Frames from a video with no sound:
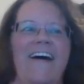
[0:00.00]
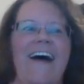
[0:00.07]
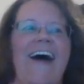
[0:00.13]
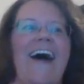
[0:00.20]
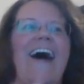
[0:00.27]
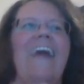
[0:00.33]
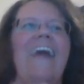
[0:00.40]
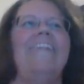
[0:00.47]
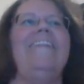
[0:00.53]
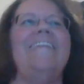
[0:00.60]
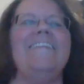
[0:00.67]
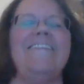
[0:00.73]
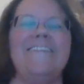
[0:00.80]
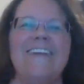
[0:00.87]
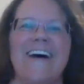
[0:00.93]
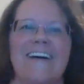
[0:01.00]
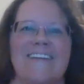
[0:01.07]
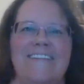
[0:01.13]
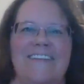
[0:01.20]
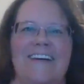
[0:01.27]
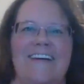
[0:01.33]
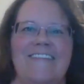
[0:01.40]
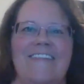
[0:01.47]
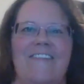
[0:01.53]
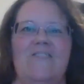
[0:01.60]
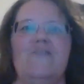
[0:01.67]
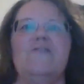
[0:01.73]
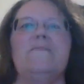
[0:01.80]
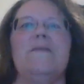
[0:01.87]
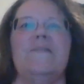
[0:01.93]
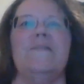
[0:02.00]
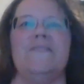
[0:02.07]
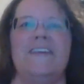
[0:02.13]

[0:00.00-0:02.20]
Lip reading: had these techniques and knew about